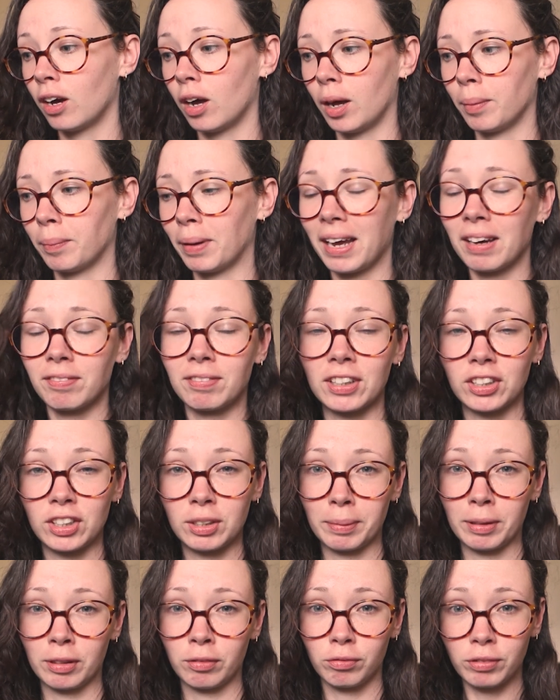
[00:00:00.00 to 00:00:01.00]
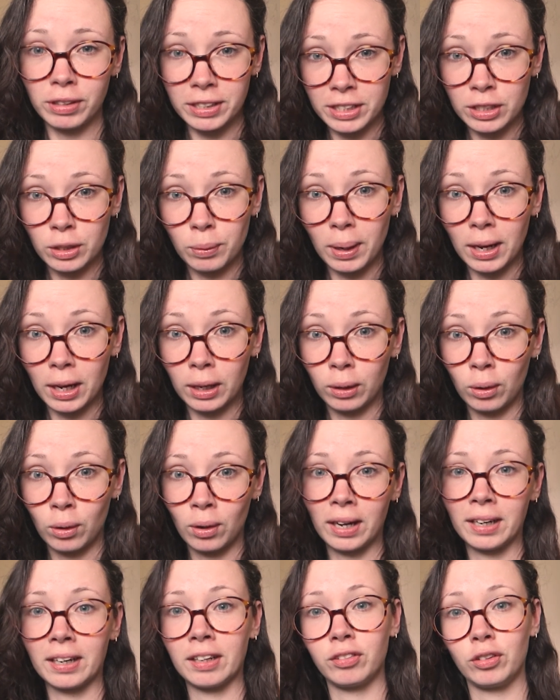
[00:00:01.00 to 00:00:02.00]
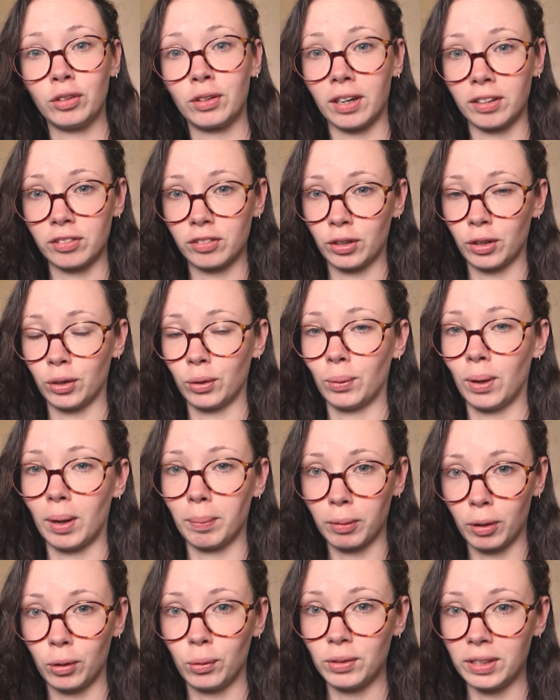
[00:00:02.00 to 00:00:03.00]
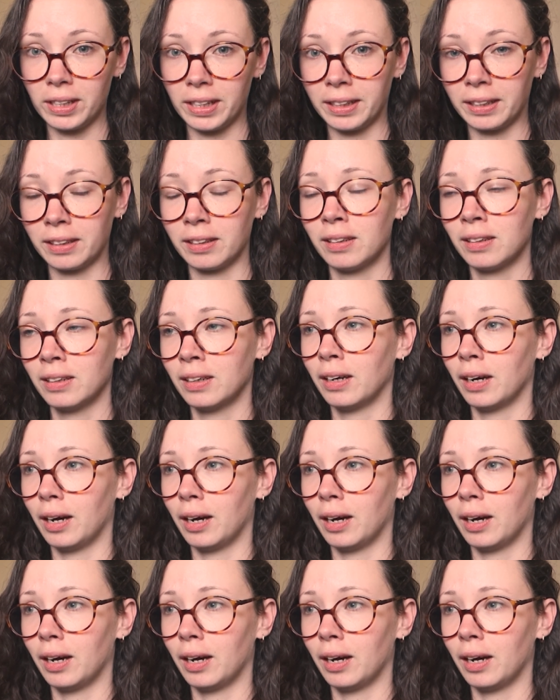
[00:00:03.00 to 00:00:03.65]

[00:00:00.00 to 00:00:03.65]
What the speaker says: I have actually been reading quite a lot, and as you guys know, uploading